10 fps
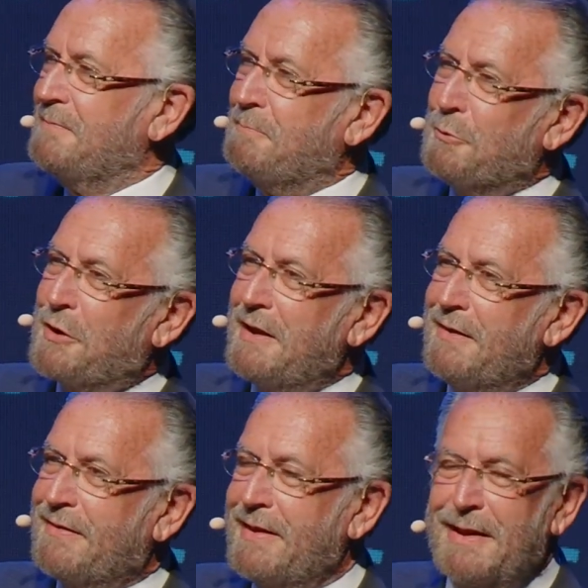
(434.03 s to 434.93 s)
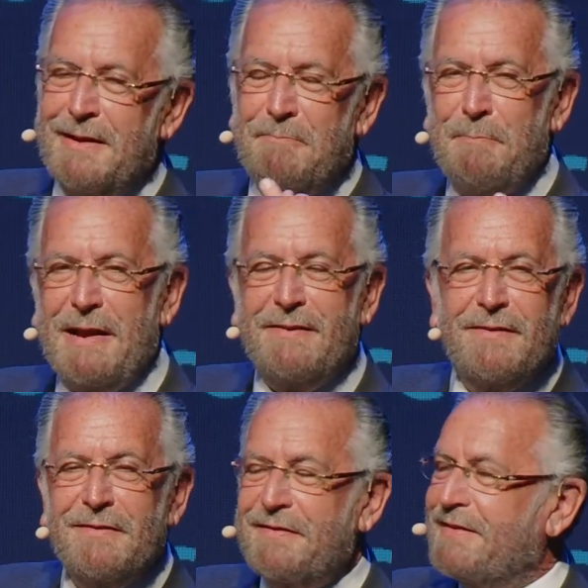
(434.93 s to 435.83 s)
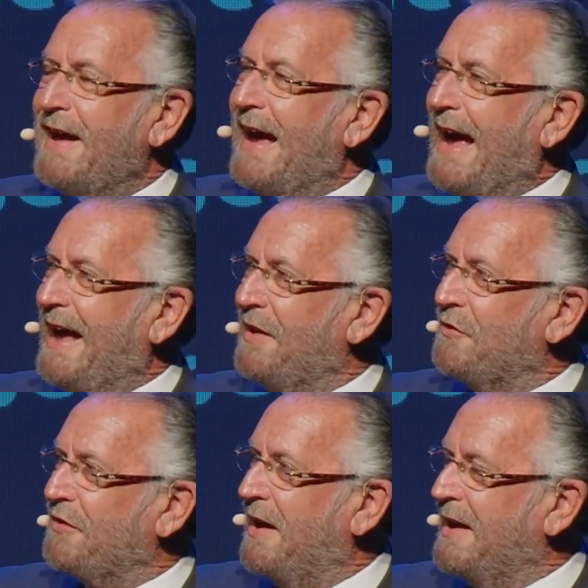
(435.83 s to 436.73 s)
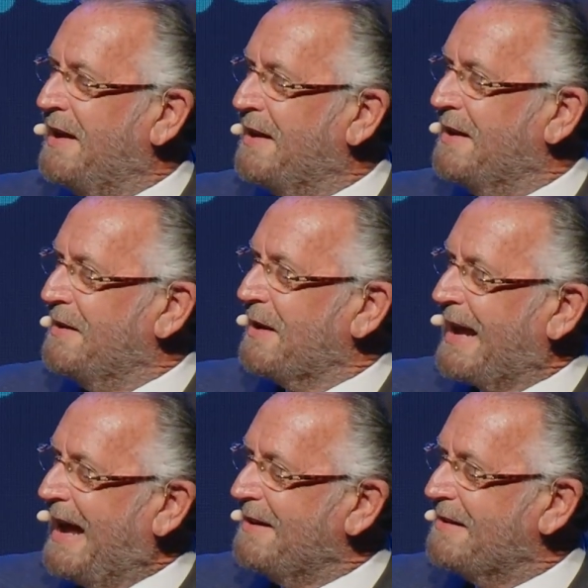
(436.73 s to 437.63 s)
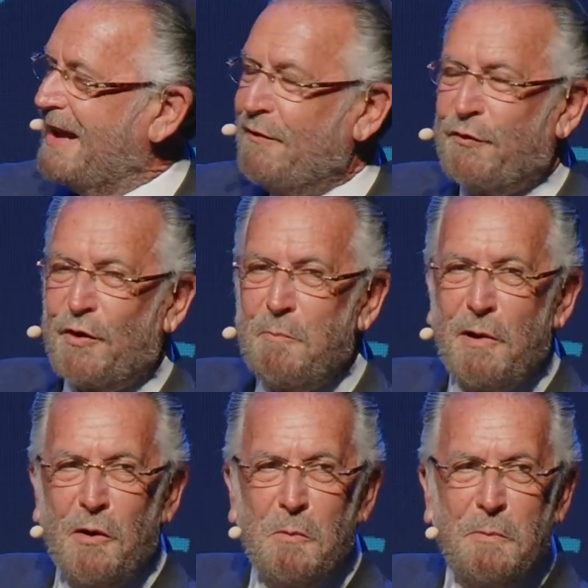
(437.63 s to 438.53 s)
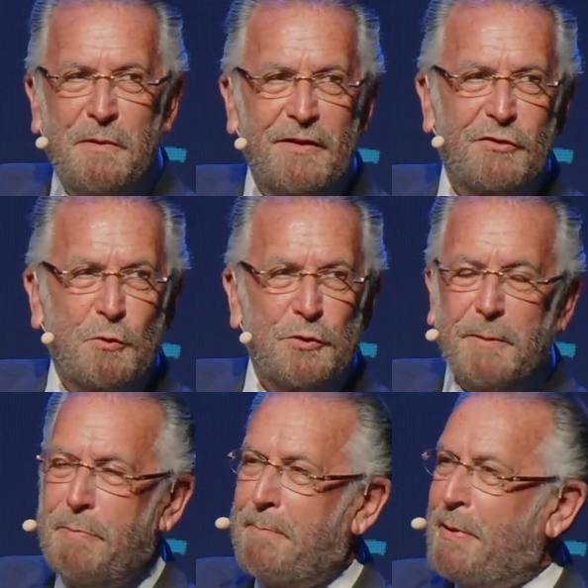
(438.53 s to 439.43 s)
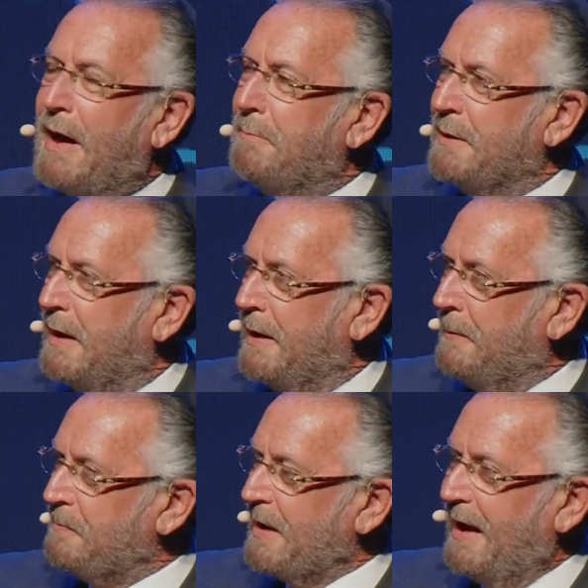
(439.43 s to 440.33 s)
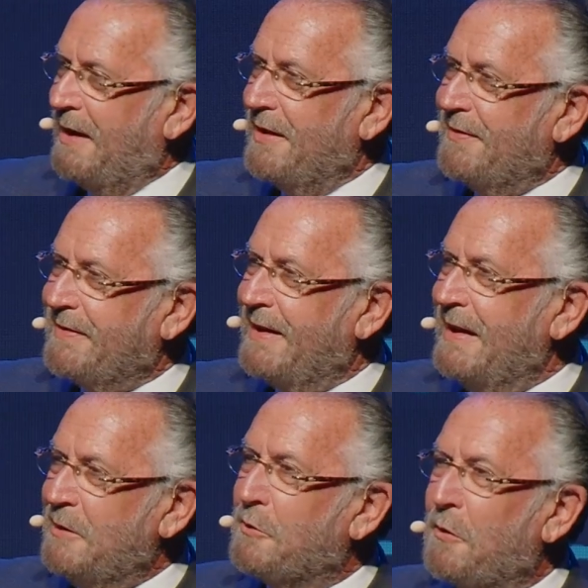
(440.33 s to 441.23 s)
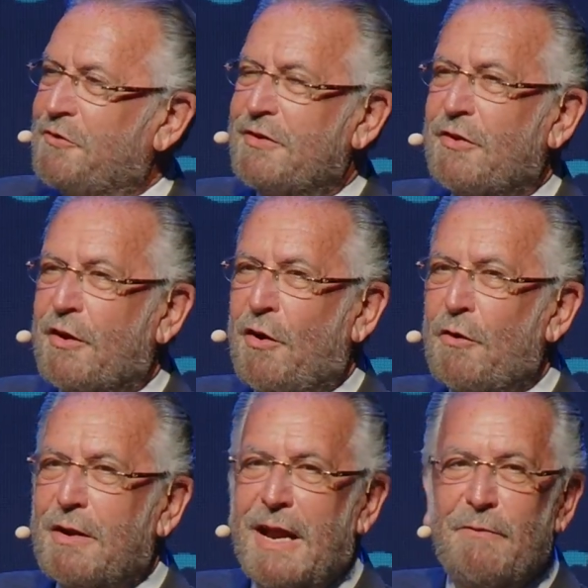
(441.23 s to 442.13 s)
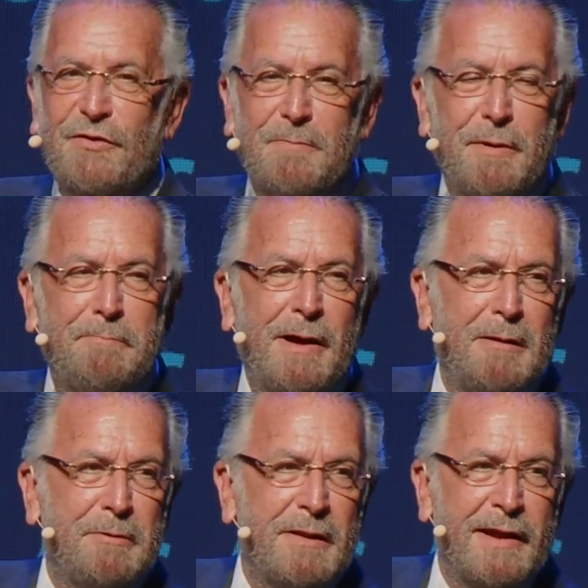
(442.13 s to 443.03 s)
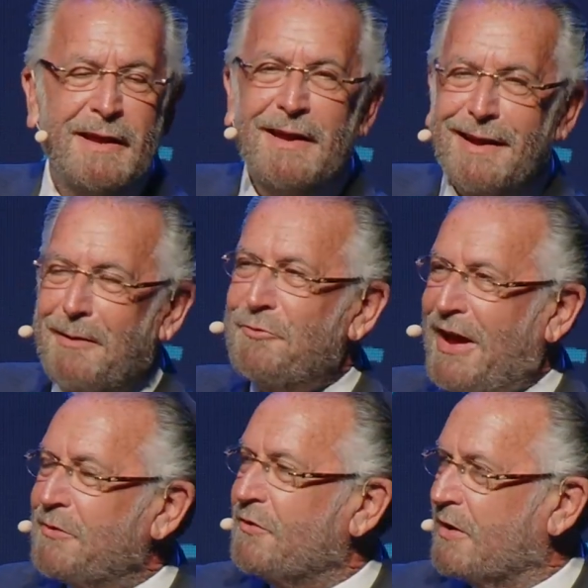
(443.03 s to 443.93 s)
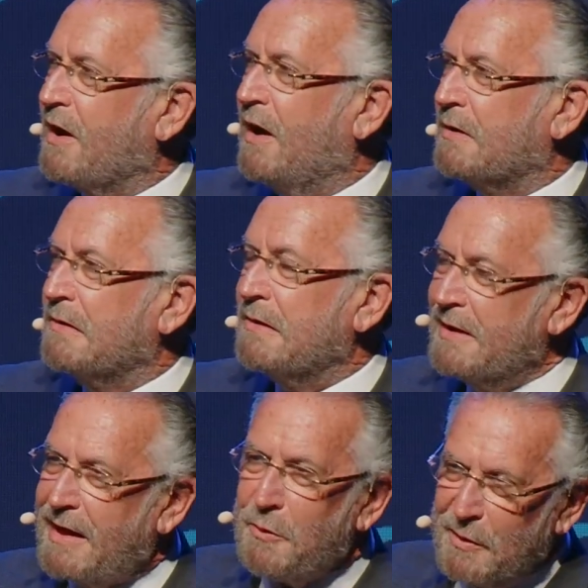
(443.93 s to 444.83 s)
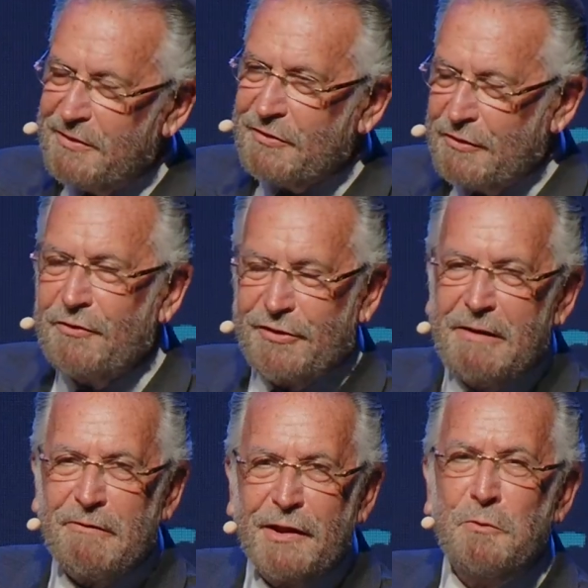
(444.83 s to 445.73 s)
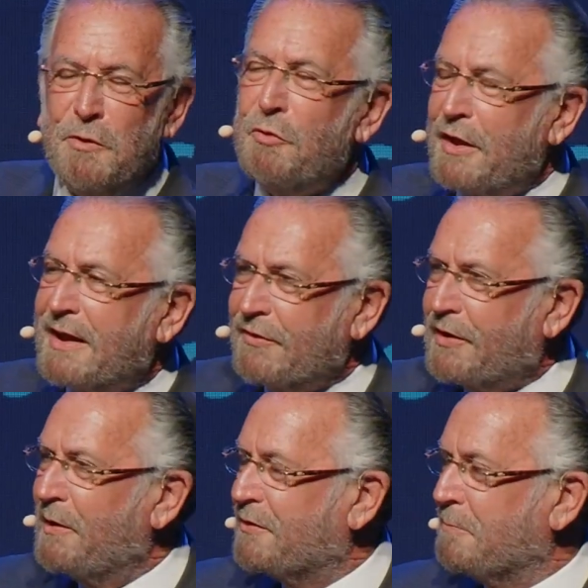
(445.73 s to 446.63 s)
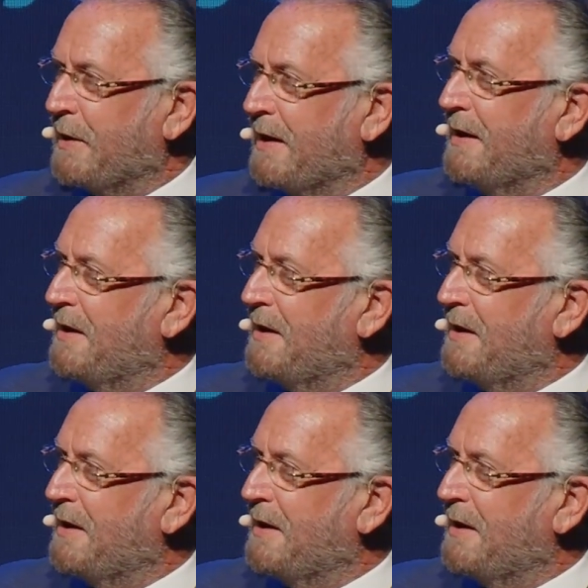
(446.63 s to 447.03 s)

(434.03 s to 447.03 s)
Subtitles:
bookies, the bettors, as a candidate for a pope is called a papabile. And they say he who goes into the conclave as a papabile comes out as a cardinal. In other words, it's not generally whom you think it's going to be.